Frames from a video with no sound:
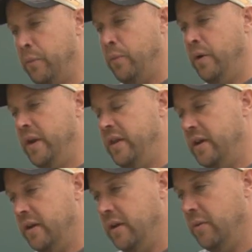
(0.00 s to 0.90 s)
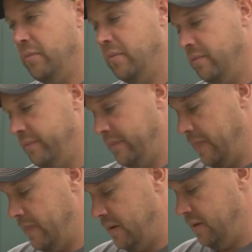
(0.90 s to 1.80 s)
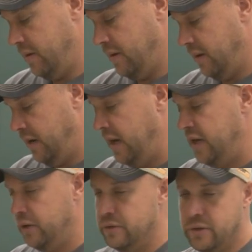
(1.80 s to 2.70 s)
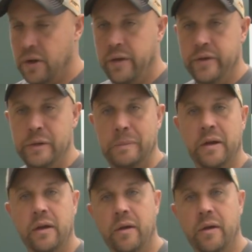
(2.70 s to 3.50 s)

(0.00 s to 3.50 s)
One of the, you know, any Goose call that you pick